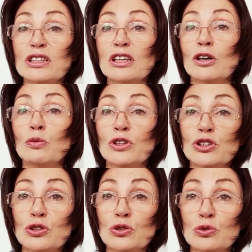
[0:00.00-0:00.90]
which
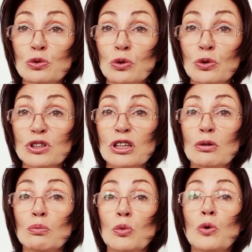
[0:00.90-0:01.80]
draws
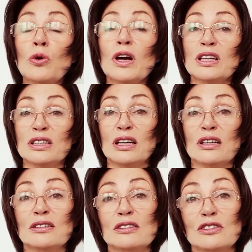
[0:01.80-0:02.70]
more
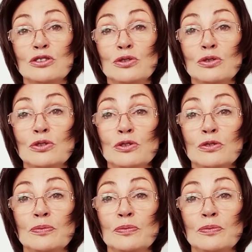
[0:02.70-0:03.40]
attacks to you.